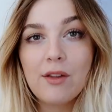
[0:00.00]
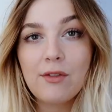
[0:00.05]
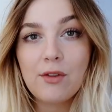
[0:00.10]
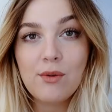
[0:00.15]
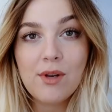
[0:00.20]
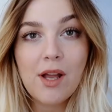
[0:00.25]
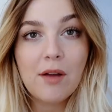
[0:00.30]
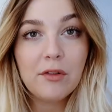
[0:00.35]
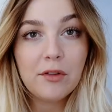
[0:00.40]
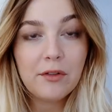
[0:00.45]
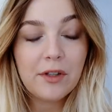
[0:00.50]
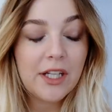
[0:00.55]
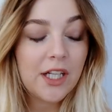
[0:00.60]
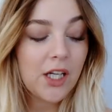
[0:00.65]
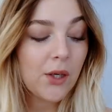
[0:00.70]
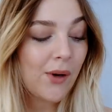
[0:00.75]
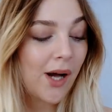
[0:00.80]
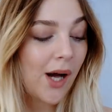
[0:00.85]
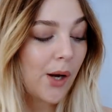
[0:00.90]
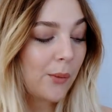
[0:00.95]
If you never really
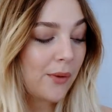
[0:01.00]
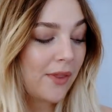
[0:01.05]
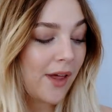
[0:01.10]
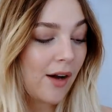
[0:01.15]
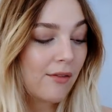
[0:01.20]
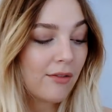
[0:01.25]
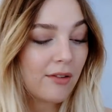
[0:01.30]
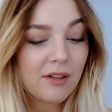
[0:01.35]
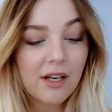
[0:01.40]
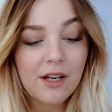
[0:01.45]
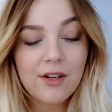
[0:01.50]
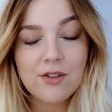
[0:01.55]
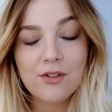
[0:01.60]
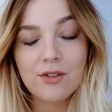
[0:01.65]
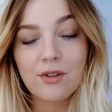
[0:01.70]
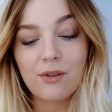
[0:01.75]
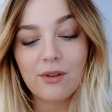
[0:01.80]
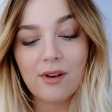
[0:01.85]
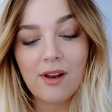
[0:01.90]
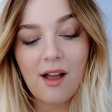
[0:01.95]
go out without
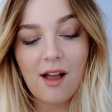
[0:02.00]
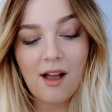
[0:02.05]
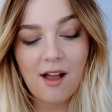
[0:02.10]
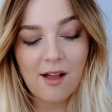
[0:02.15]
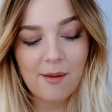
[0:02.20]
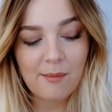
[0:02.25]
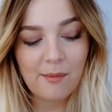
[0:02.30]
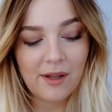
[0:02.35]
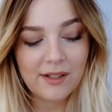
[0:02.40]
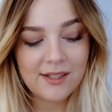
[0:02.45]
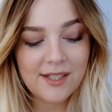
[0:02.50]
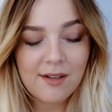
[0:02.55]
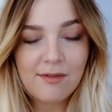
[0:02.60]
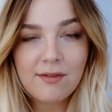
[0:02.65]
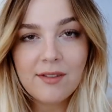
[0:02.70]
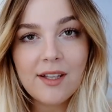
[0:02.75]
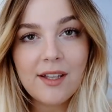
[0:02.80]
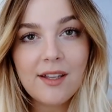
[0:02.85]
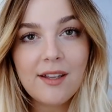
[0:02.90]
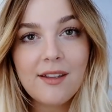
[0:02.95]
foundation on,
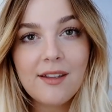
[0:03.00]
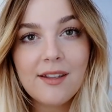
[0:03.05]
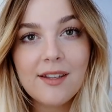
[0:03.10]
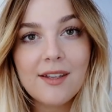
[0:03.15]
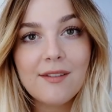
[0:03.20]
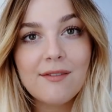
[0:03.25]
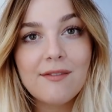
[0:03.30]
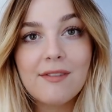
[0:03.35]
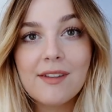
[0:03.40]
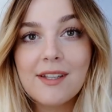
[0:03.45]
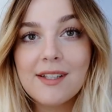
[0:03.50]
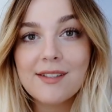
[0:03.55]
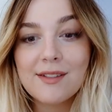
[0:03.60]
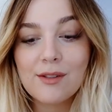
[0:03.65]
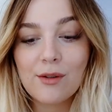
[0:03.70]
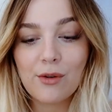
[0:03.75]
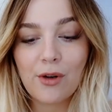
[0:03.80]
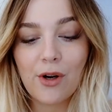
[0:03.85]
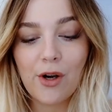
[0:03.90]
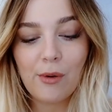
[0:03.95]
definitely give
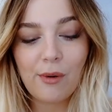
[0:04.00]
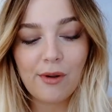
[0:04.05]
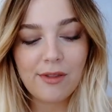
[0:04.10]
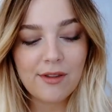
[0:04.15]
this a go.